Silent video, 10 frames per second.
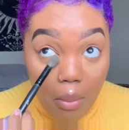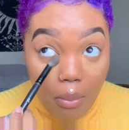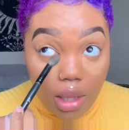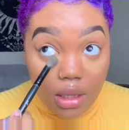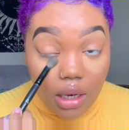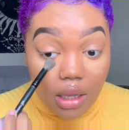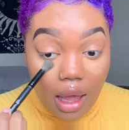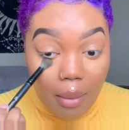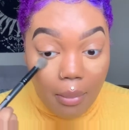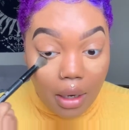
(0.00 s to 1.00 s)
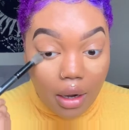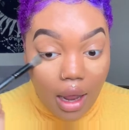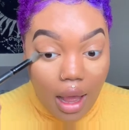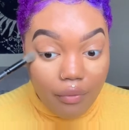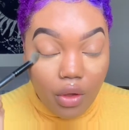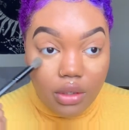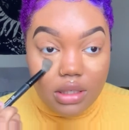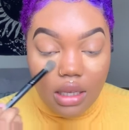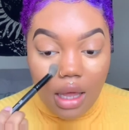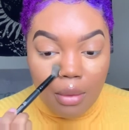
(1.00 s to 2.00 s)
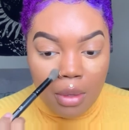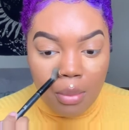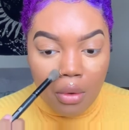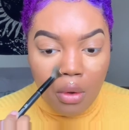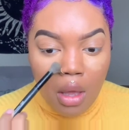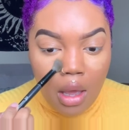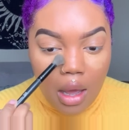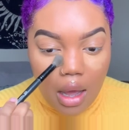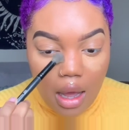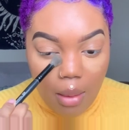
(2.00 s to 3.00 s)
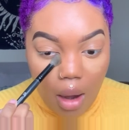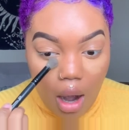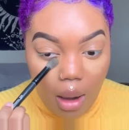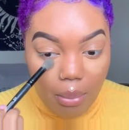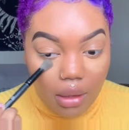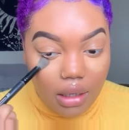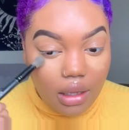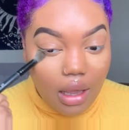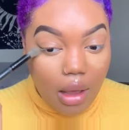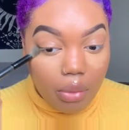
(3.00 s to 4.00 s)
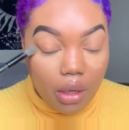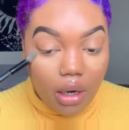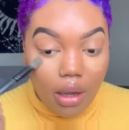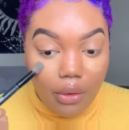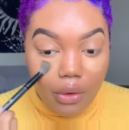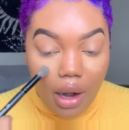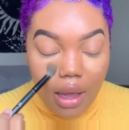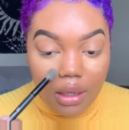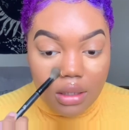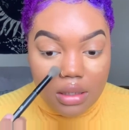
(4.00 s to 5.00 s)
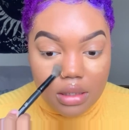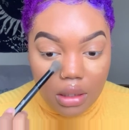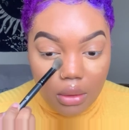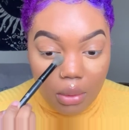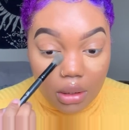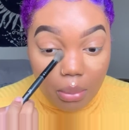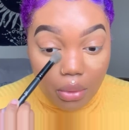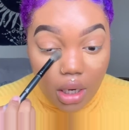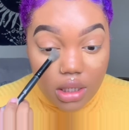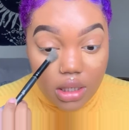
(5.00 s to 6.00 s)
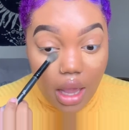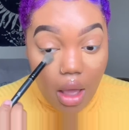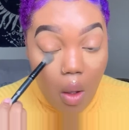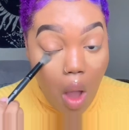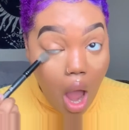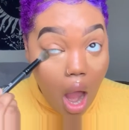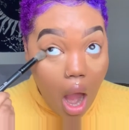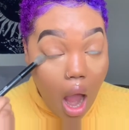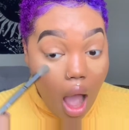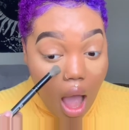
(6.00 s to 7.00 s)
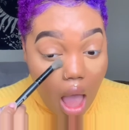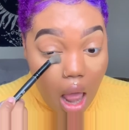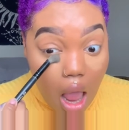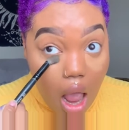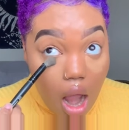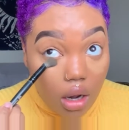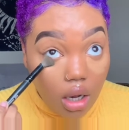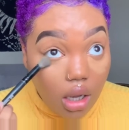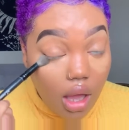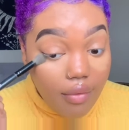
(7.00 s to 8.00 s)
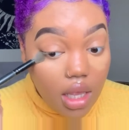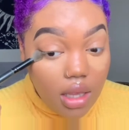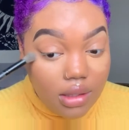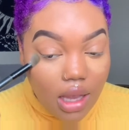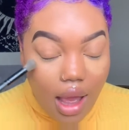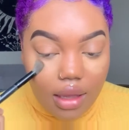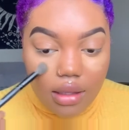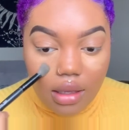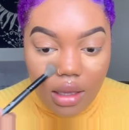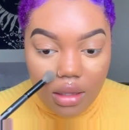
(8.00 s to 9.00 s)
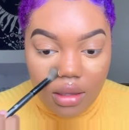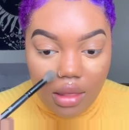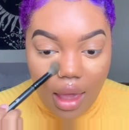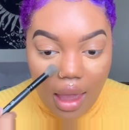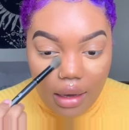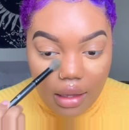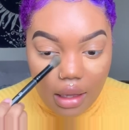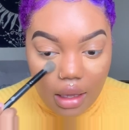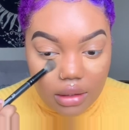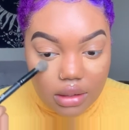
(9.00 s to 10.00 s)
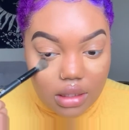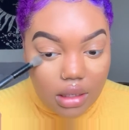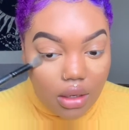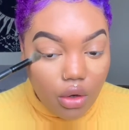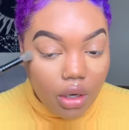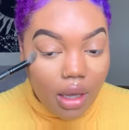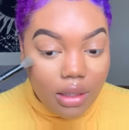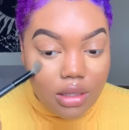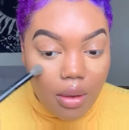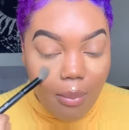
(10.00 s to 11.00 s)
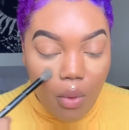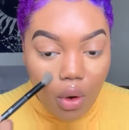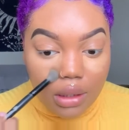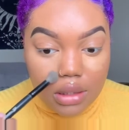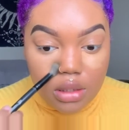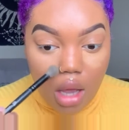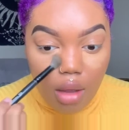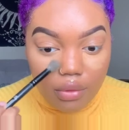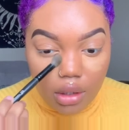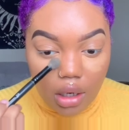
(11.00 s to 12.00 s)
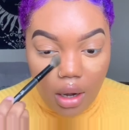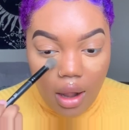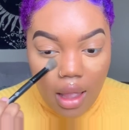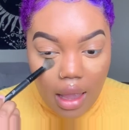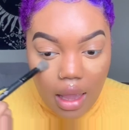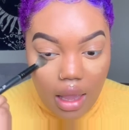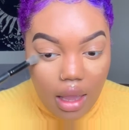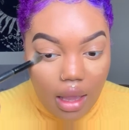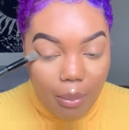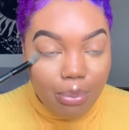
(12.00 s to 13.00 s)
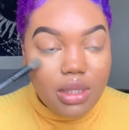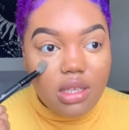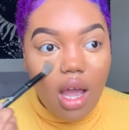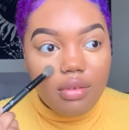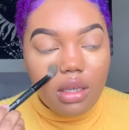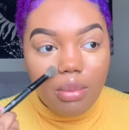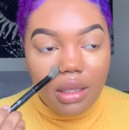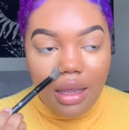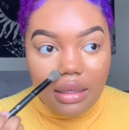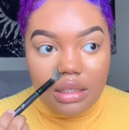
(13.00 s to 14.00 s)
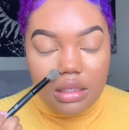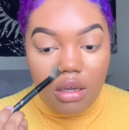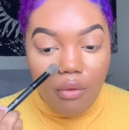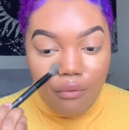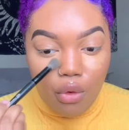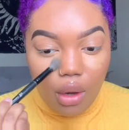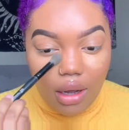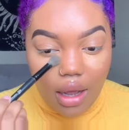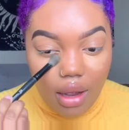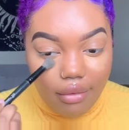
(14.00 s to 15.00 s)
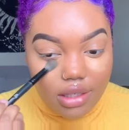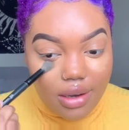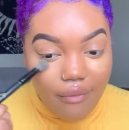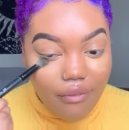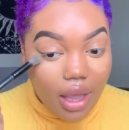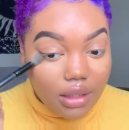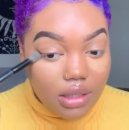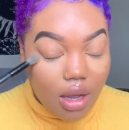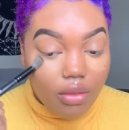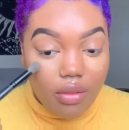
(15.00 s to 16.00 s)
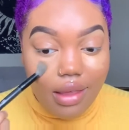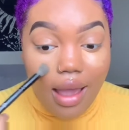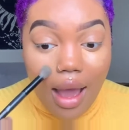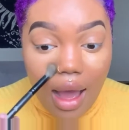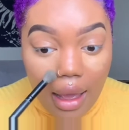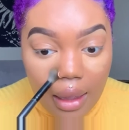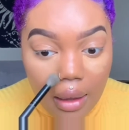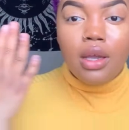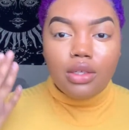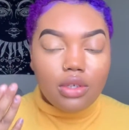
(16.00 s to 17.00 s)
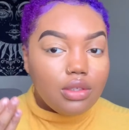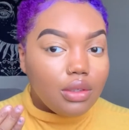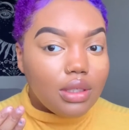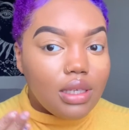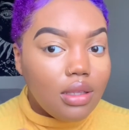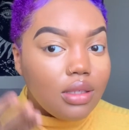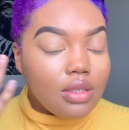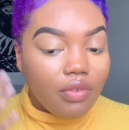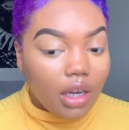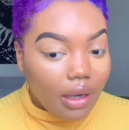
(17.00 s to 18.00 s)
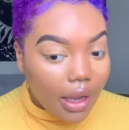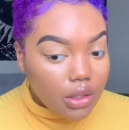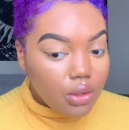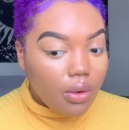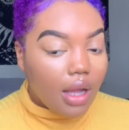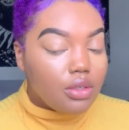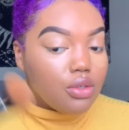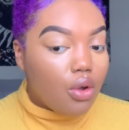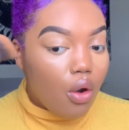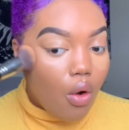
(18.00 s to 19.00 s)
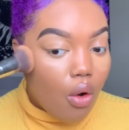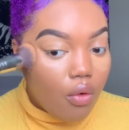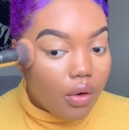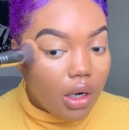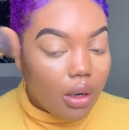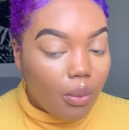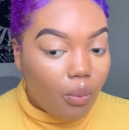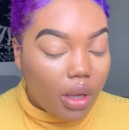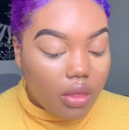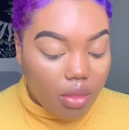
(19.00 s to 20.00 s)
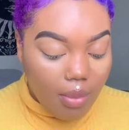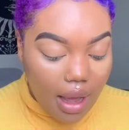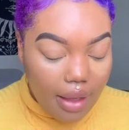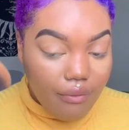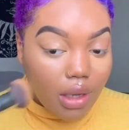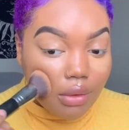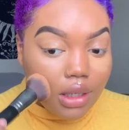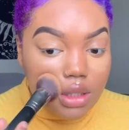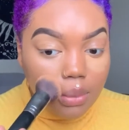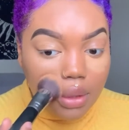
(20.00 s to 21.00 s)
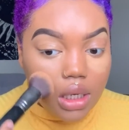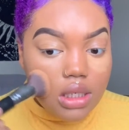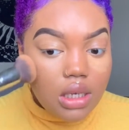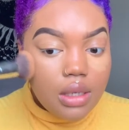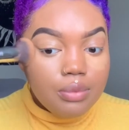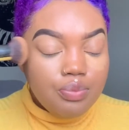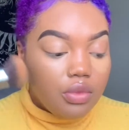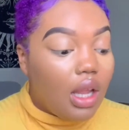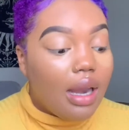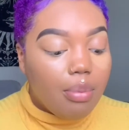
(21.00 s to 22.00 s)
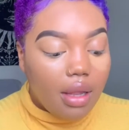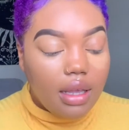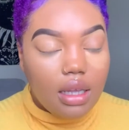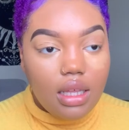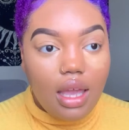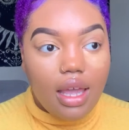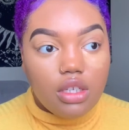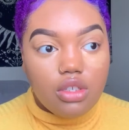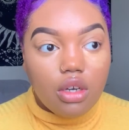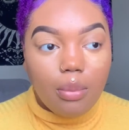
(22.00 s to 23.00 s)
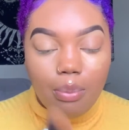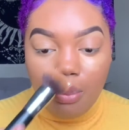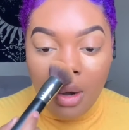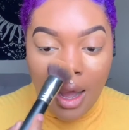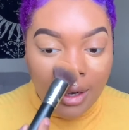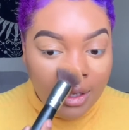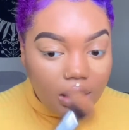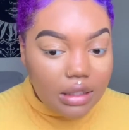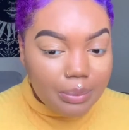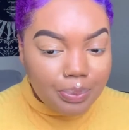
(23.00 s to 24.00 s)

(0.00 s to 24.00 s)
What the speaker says: method a lot better. I've noticed a lot of people are blending out their under eye concealer with a brush now. I love it. I think that it creates a more softer but yet still full coverage effect under the eye. So as you can see, this is very natural. I just go over with my foundation brush, not applying any extra product